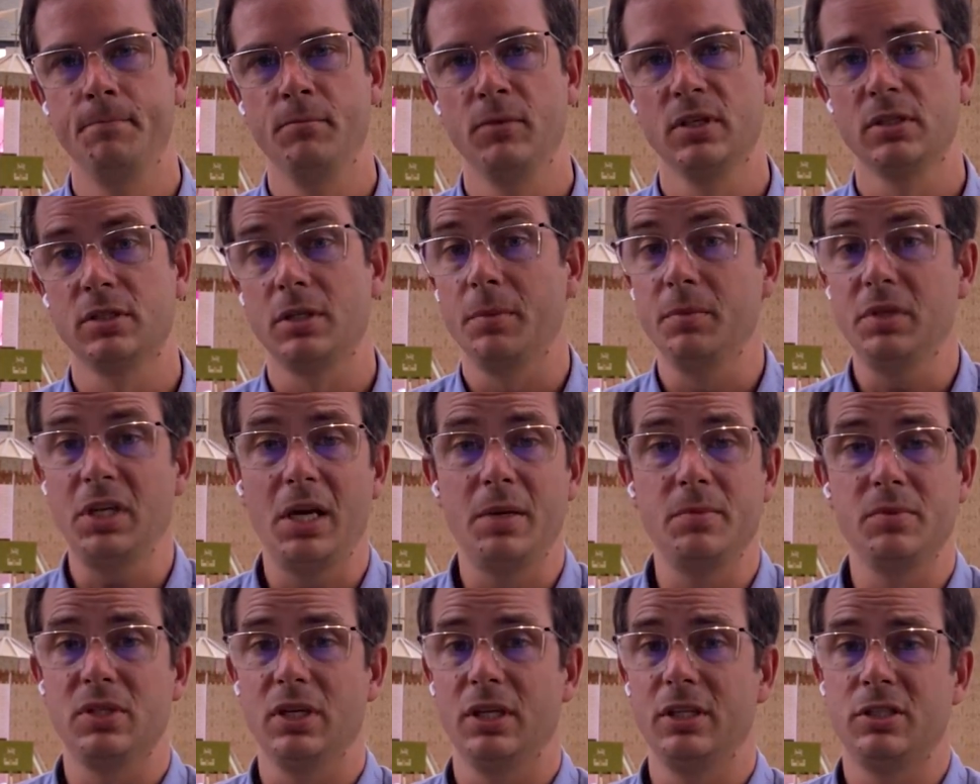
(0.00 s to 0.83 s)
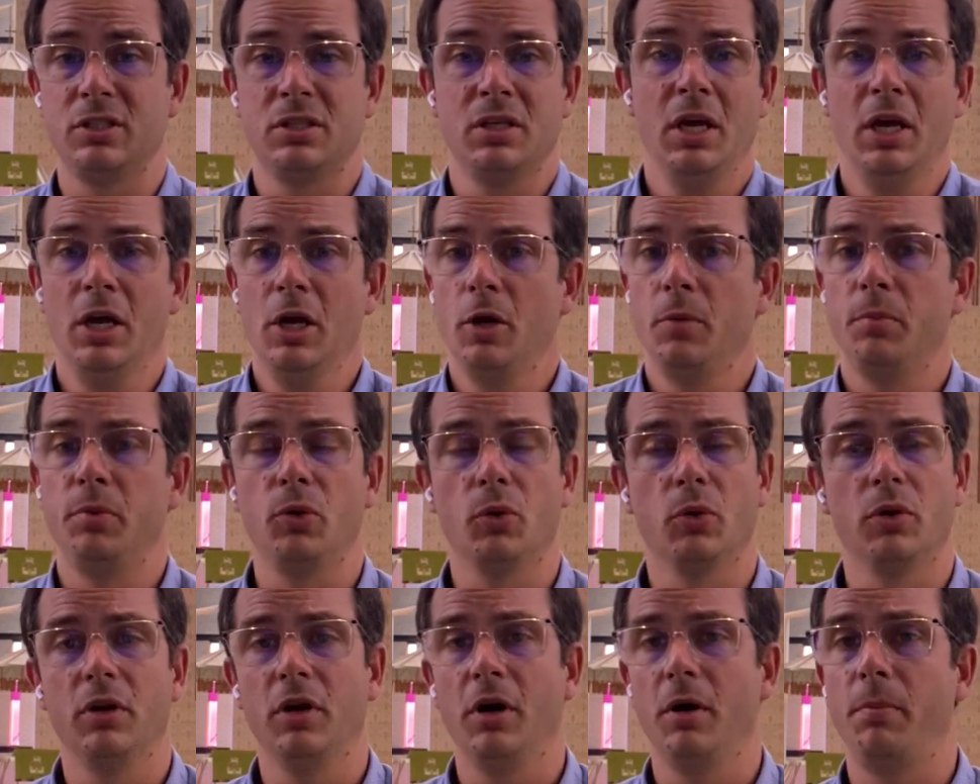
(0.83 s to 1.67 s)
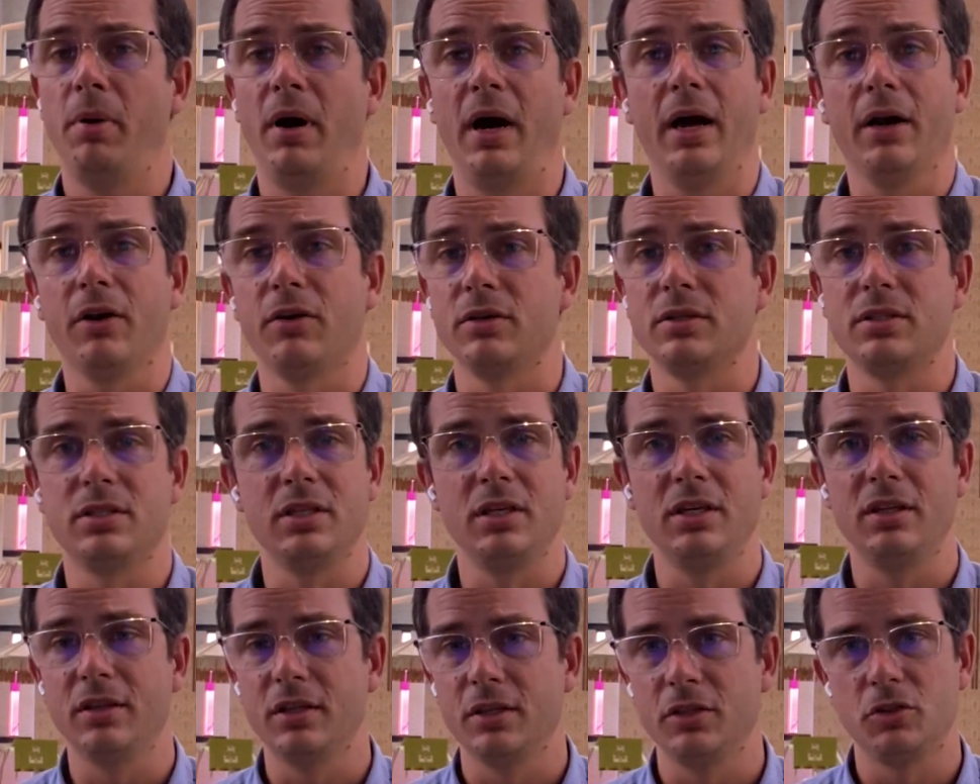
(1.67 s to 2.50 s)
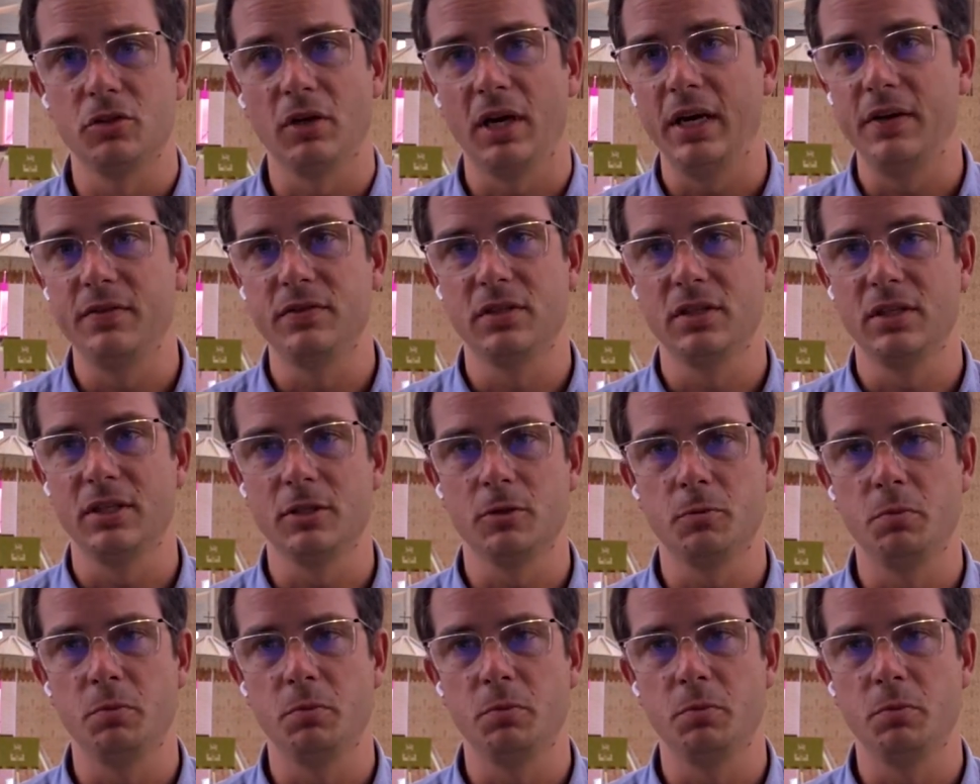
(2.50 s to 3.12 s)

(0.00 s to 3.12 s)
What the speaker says: Sometimes it's pure hypocrisy that drives this,